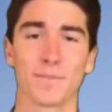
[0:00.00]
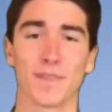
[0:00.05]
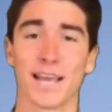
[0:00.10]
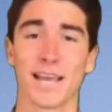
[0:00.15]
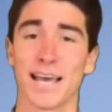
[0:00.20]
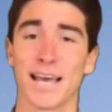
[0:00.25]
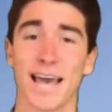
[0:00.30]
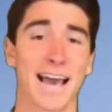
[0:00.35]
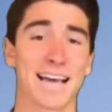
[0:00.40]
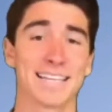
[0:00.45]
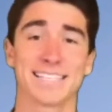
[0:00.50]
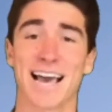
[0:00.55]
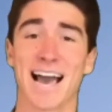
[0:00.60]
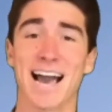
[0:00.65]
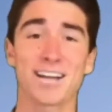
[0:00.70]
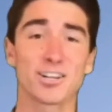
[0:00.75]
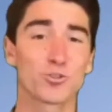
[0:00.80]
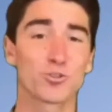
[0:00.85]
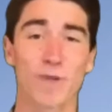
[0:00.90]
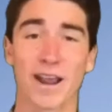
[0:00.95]
As
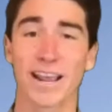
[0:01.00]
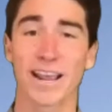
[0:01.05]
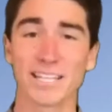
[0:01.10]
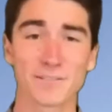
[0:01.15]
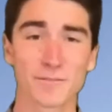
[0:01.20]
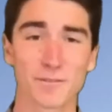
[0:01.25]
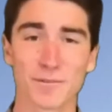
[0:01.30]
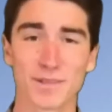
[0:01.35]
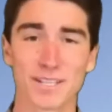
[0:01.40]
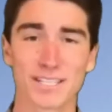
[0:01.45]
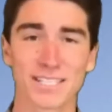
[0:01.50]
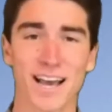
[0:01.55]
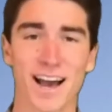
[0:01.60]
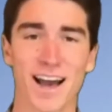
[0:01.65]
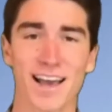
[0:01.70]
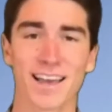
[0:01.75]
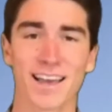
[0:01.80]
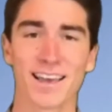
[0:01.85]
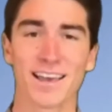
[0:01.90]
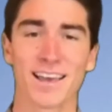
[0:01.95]
ash rains from the sky,
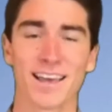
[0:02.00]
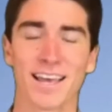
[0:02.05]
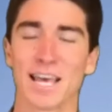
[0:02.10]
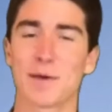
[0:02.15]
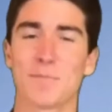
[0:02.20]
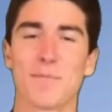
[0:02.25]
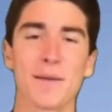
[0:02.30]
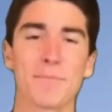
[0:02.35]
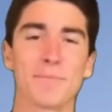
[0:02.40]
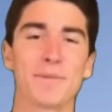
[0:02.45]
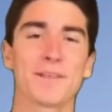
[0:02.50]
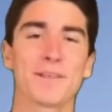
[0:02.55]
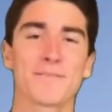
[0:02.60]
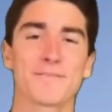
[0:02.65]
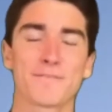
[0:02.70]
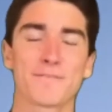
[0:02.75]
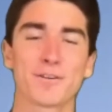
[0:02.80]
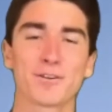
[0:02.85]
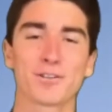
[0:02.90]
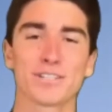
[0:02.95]
it might be the
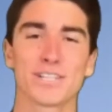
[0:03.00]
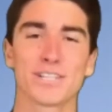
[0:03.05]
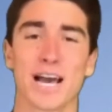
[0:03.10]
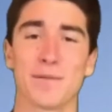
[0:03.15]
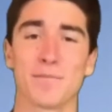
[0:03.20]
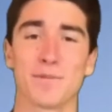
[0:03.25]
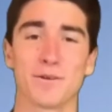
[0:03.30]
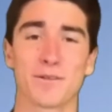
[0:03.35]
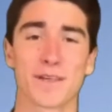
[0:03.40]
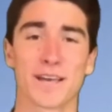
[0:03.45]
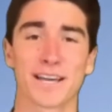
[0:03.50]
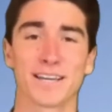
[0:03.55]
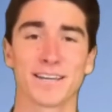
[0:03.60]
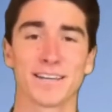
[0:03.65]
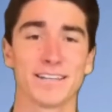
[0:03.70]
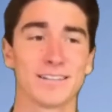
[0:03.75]
first time you think,